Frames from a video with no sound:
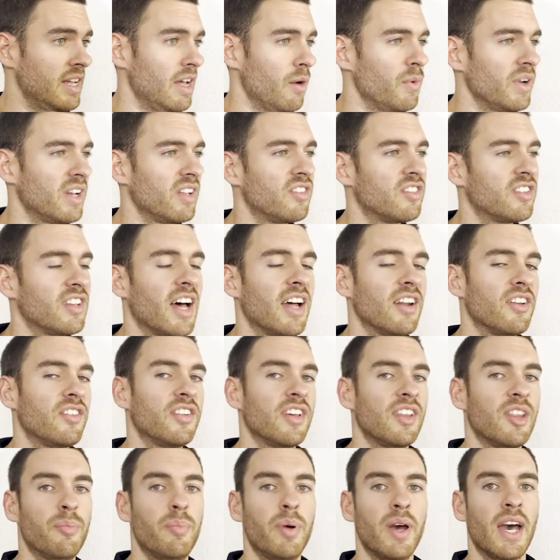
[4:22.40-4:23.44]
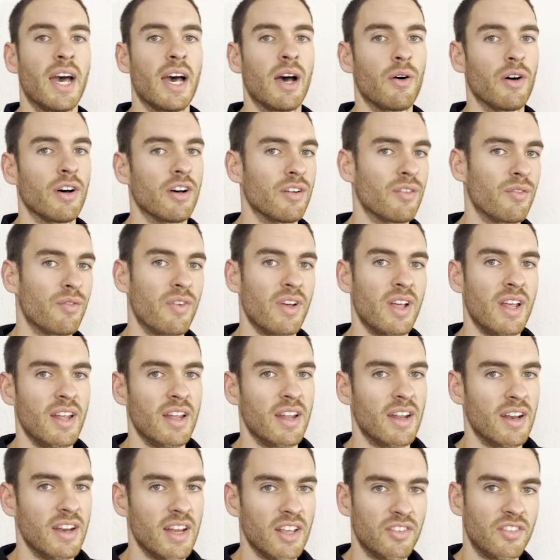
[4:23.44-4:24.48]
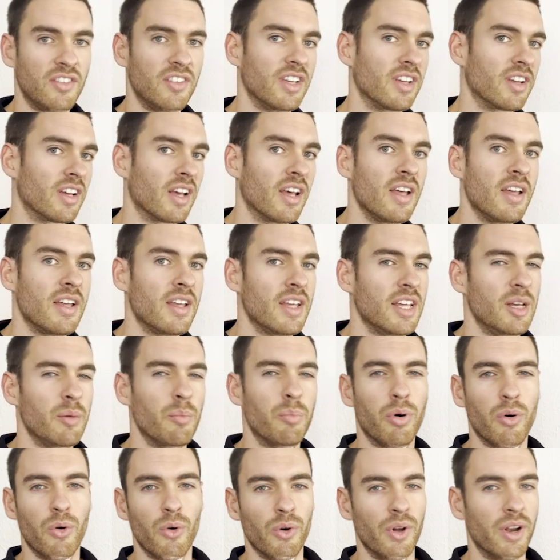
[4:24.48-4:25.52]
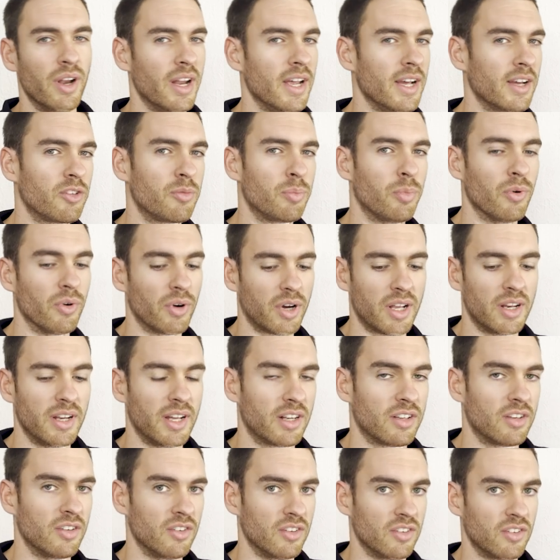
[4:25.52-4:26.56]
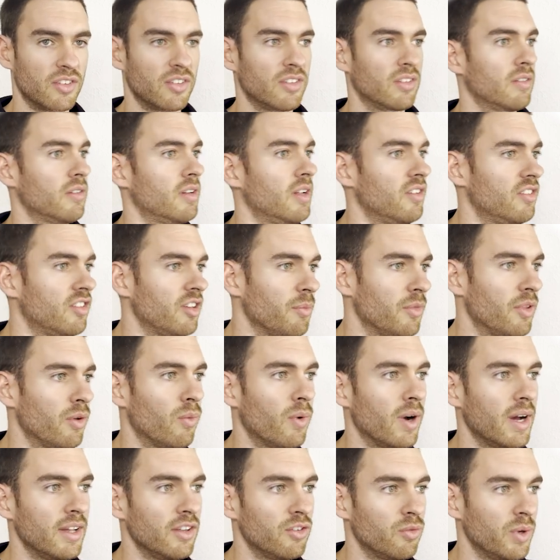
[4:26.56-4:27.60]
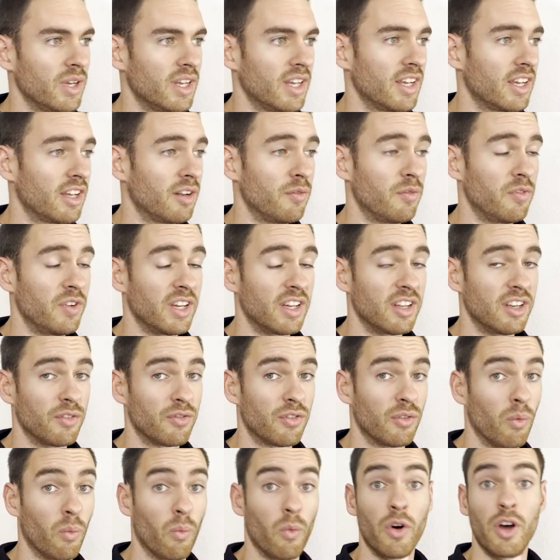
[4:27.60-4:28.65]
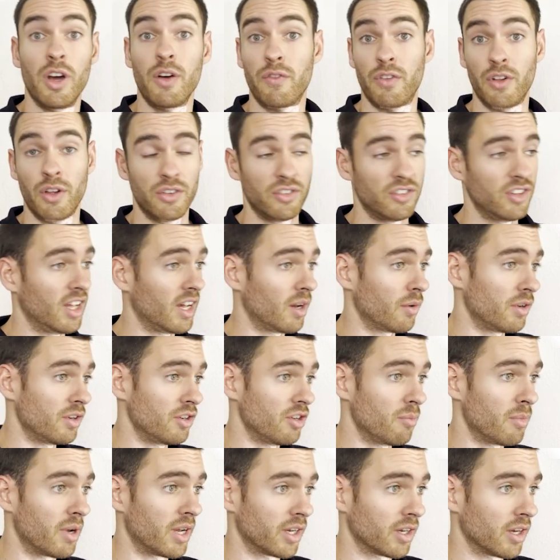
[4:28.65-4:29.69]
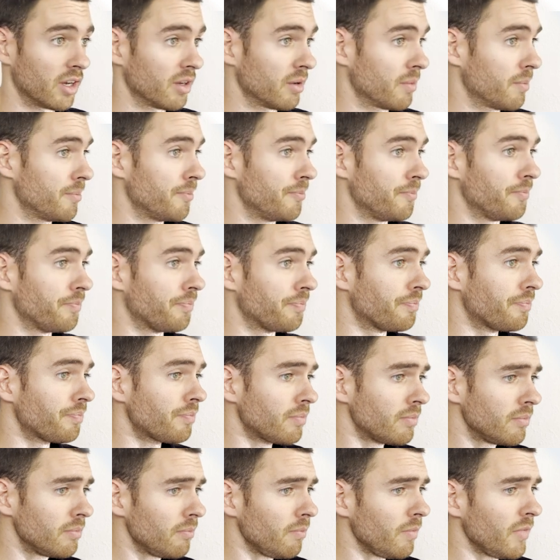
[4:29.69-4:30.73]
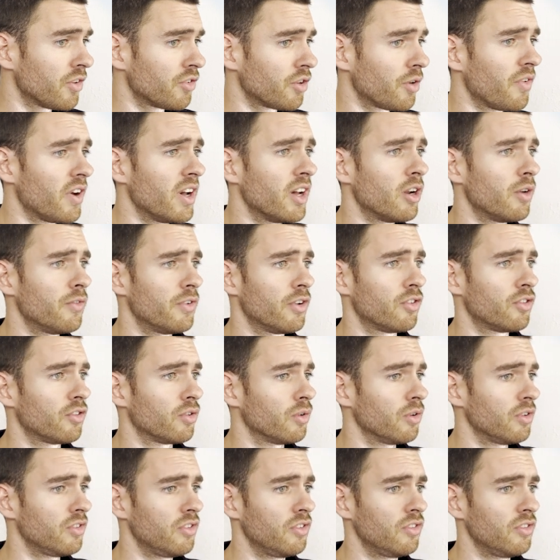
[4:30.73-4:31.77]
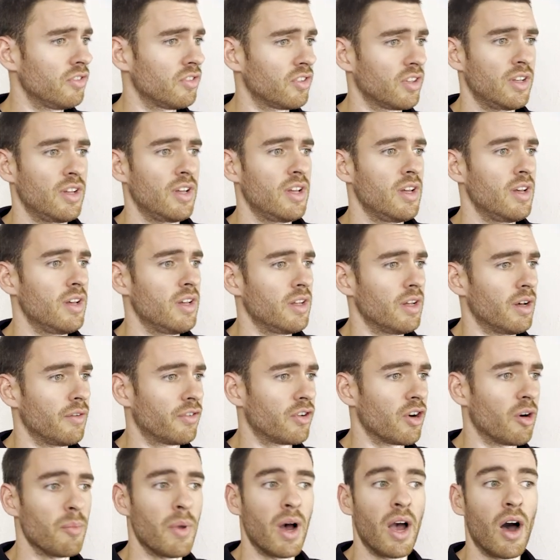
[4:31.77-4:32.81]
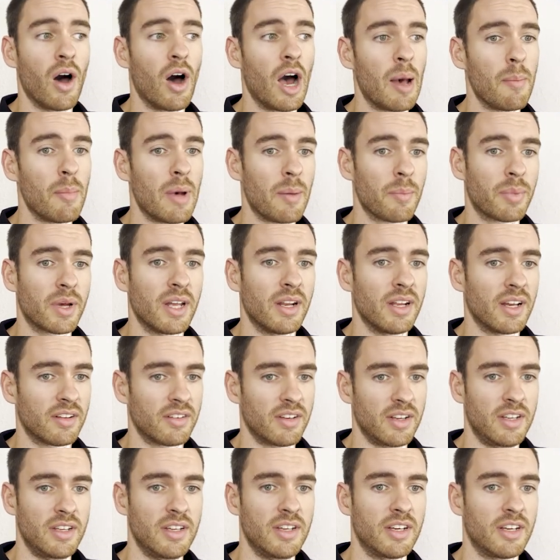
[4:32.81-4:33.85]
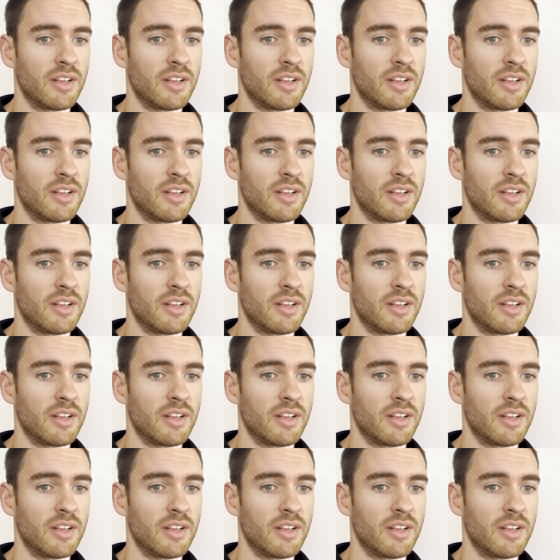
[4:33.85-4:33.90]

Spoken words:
And we can start to see the power of nesting import and export connectors and some of the ways we can configure different workflows now in Umango. So if I head over to sources, I've got my IMAP connector here